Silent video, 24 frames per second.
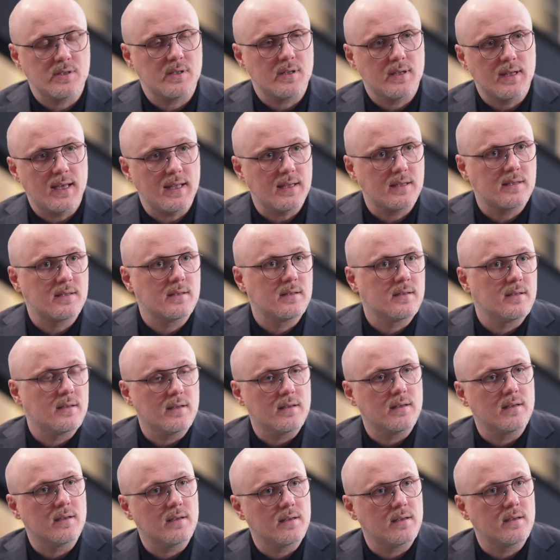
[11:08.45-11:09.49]
in
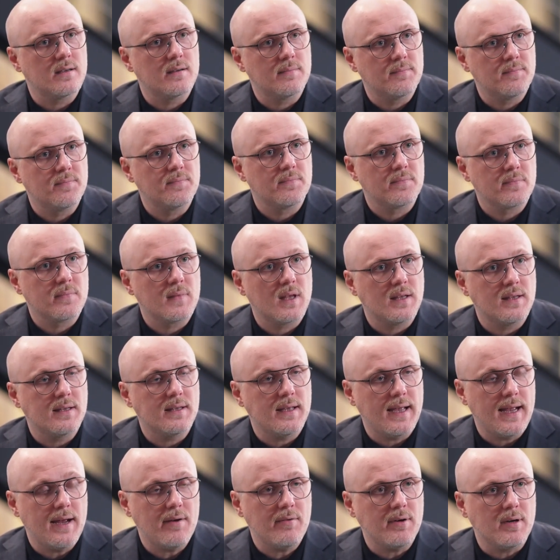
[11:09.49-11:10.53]
that
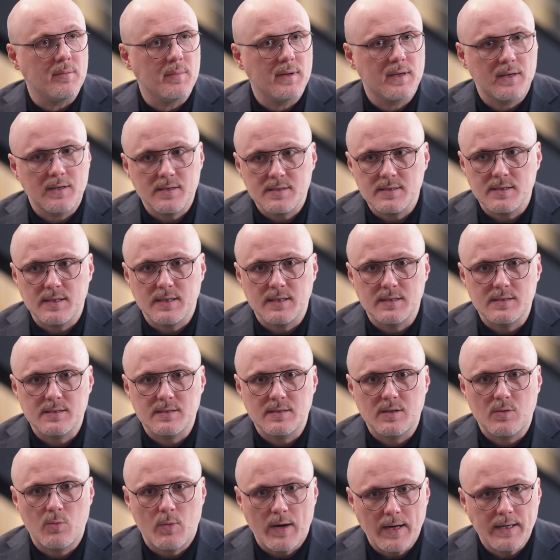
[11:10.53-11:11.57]
area, because it's
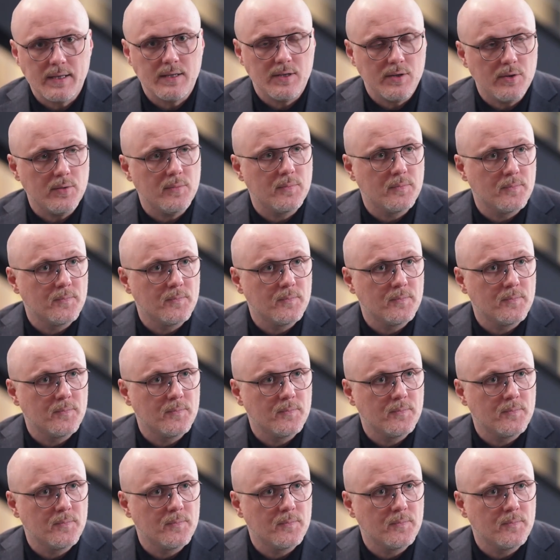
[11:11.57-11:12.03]
quite new.